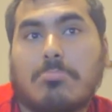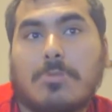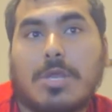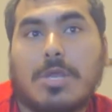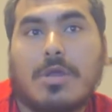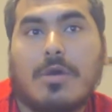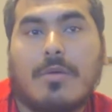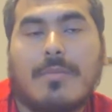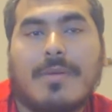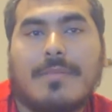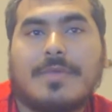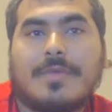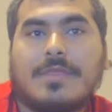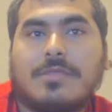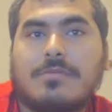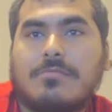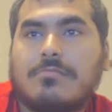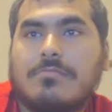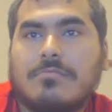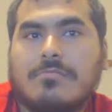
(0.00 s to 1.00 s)
you know,
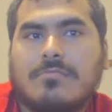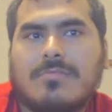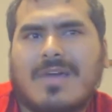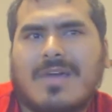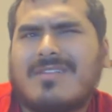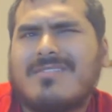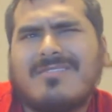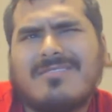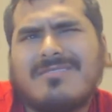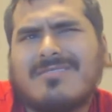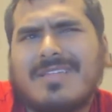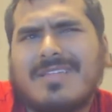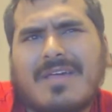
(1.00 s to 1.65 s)
maybe, I don't know.